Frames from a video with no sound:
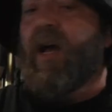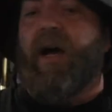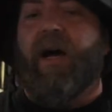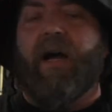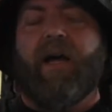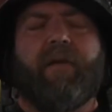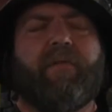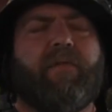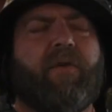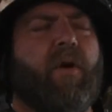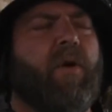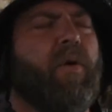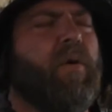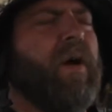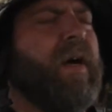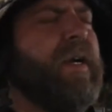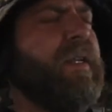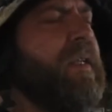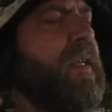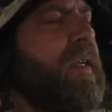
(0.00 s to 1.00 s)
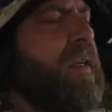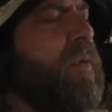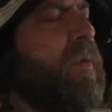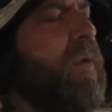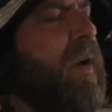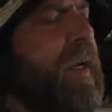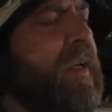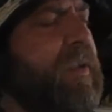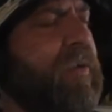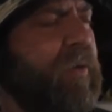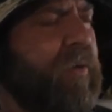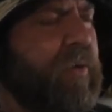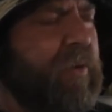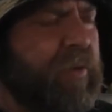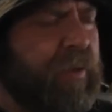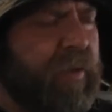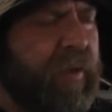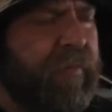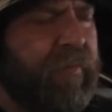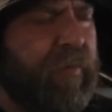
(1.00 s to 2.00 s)
I have no idea why he took
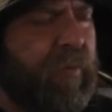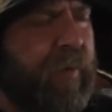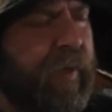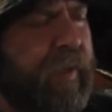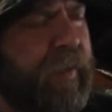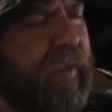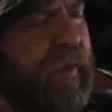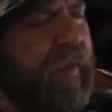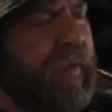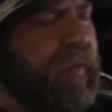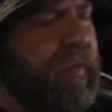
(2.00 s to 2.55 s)
his life the way that he